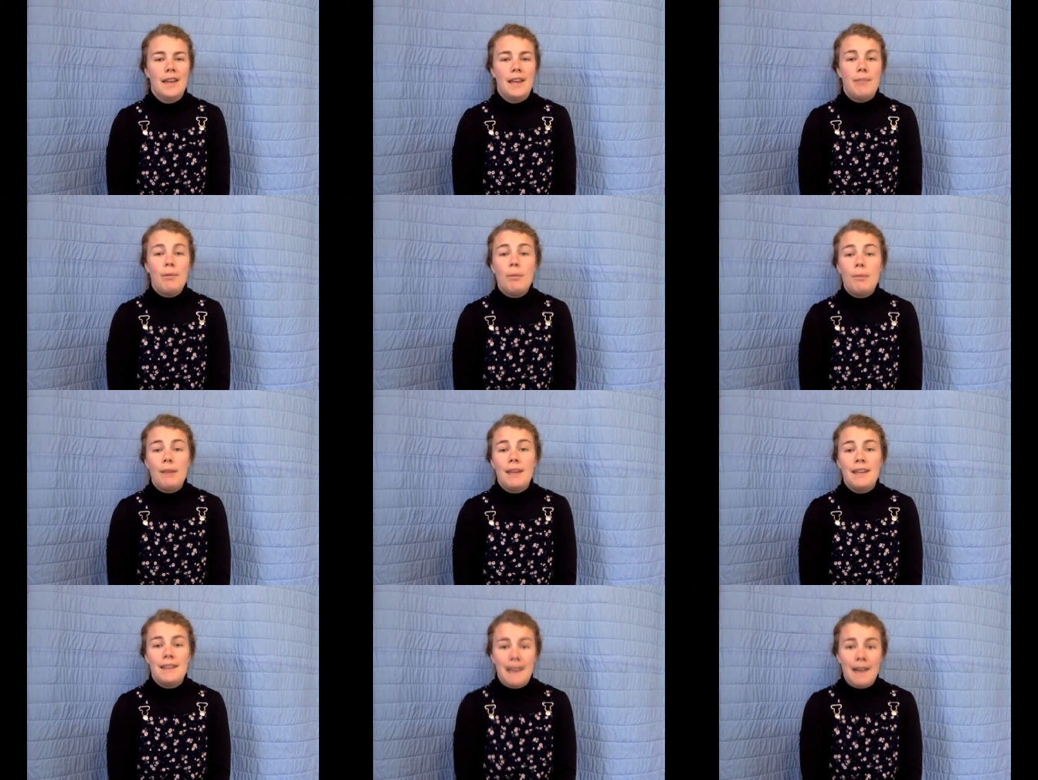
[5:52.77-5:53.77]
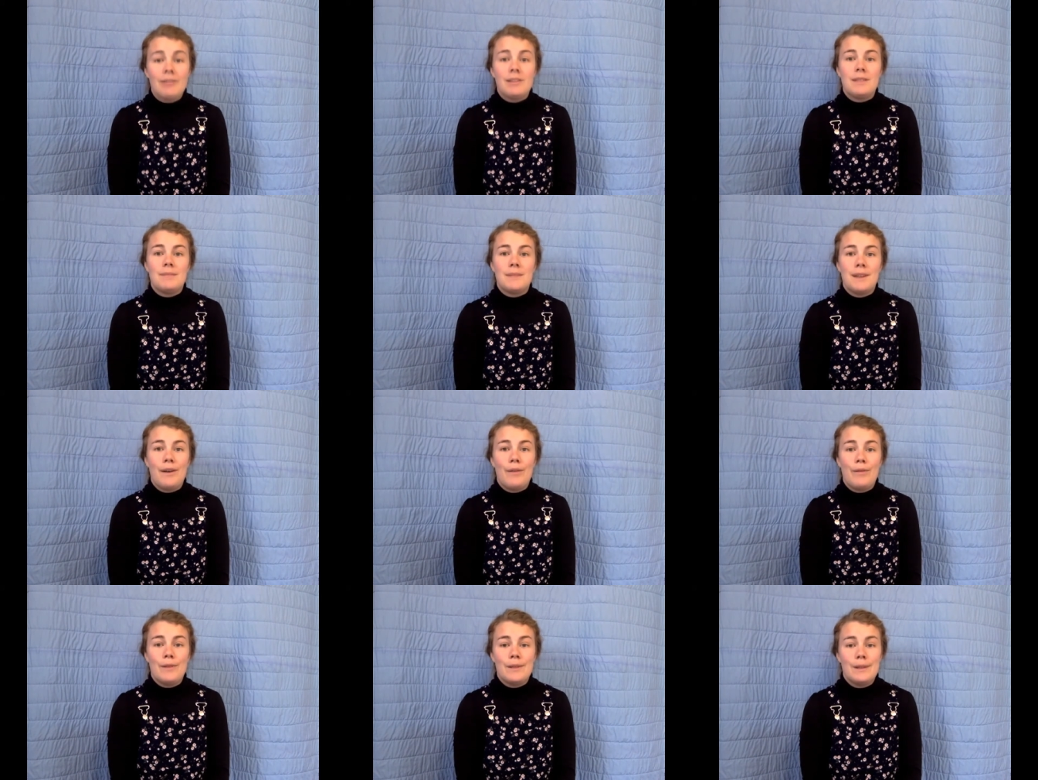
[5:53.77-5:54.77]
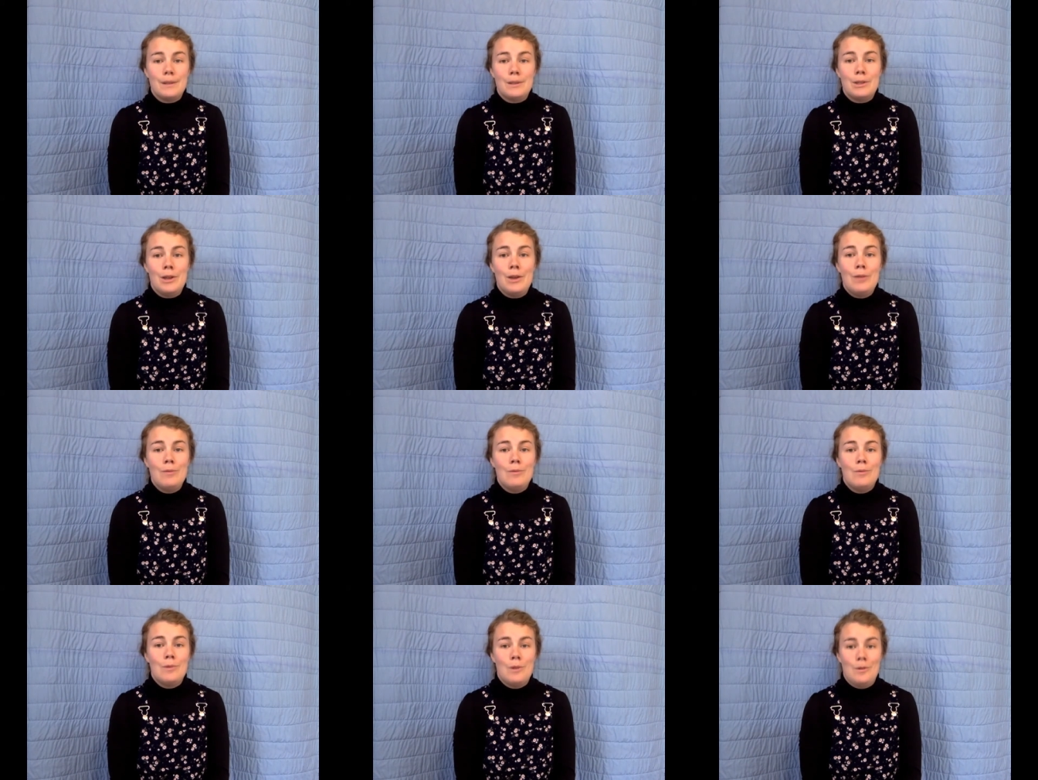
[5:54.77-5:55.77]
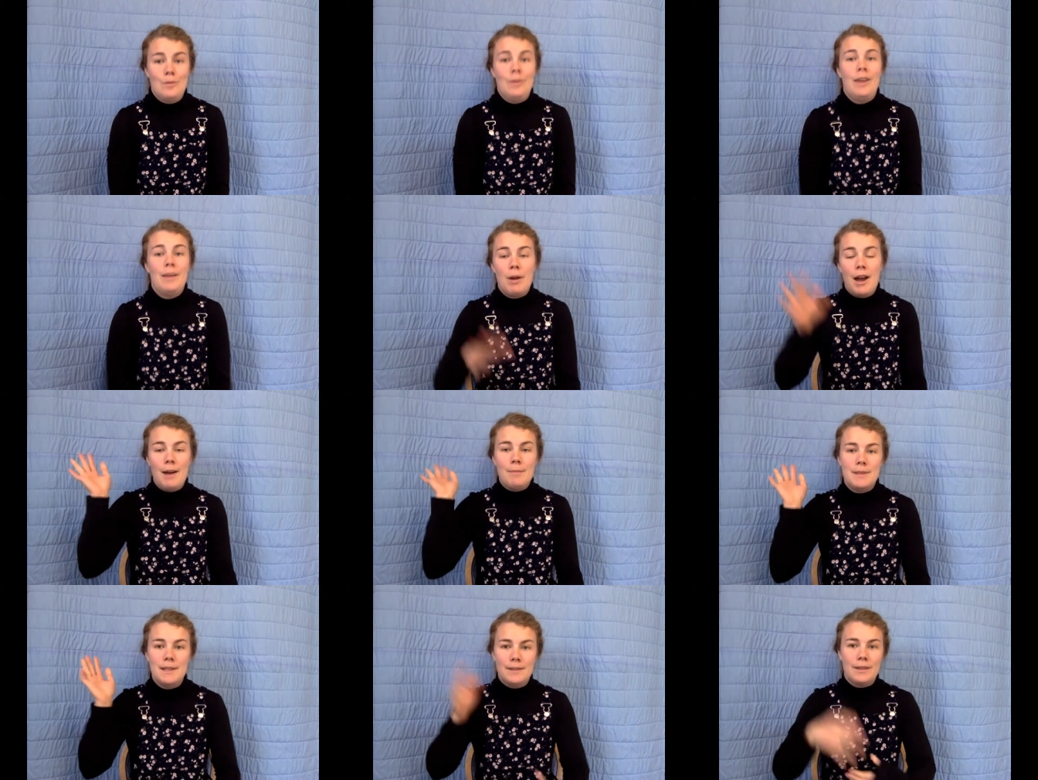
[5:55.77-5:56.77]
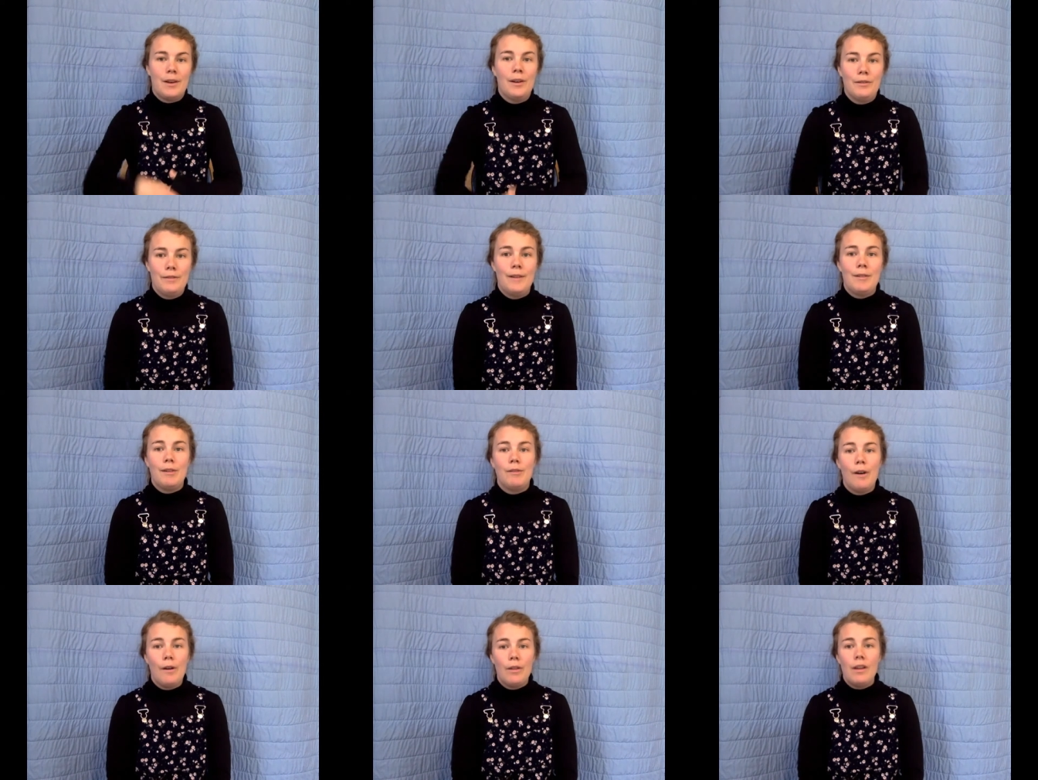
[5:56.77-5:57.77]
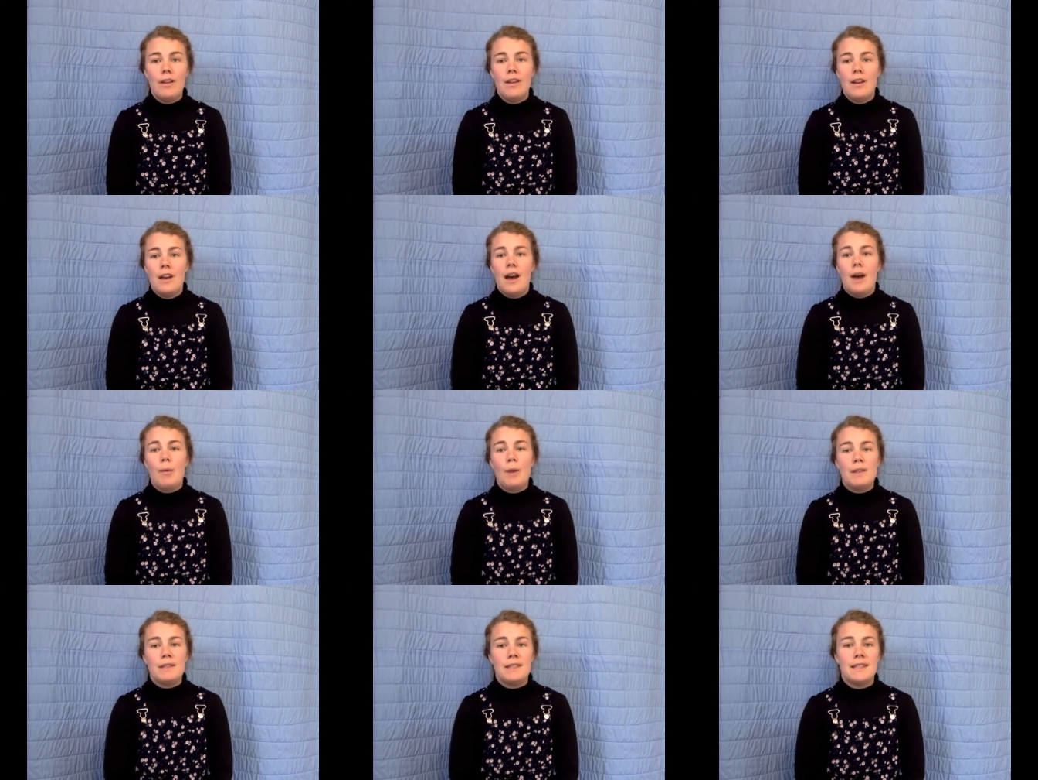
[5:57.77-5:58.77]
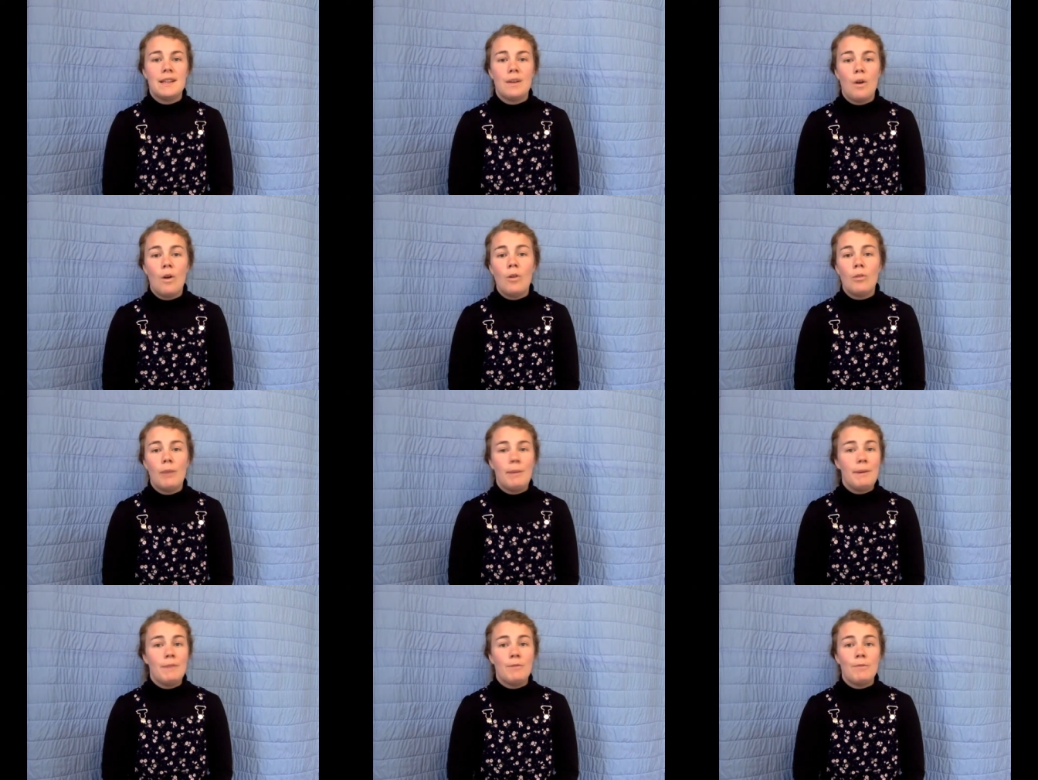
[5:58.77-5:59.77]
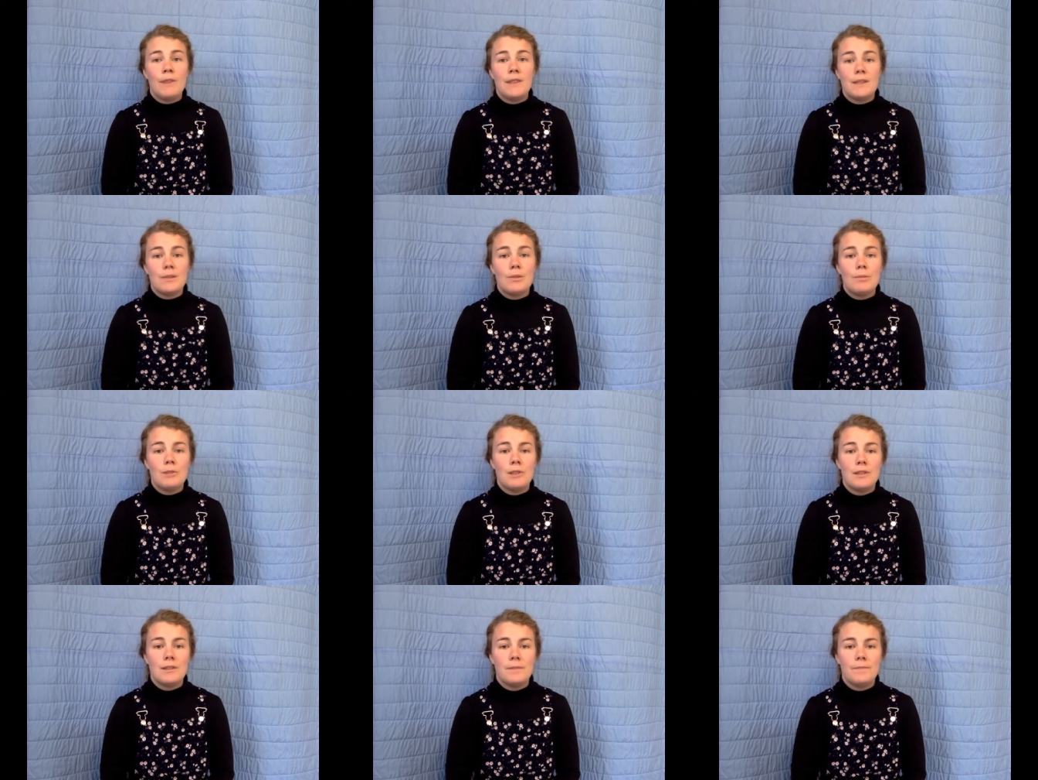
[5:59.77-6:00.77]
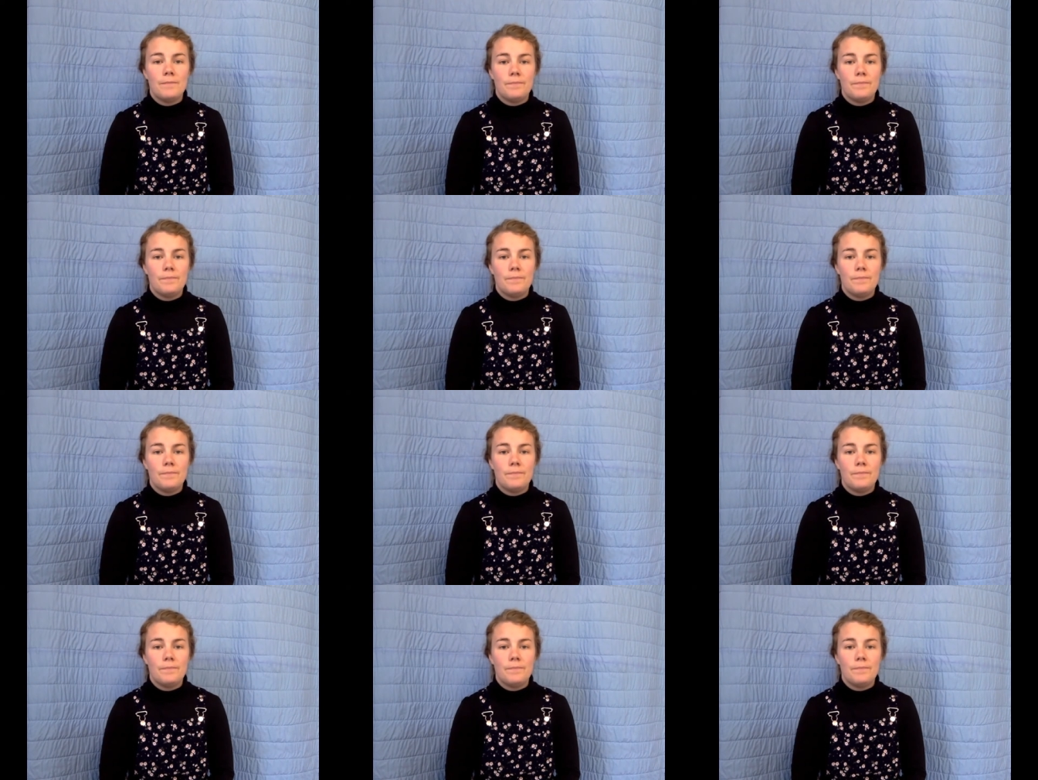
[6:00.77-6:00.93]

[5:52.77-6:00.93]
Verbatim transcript: He probably counted himself as a good Jew with Abraham as his kind of founding father and went to synagogue, maybe even read the scriptures.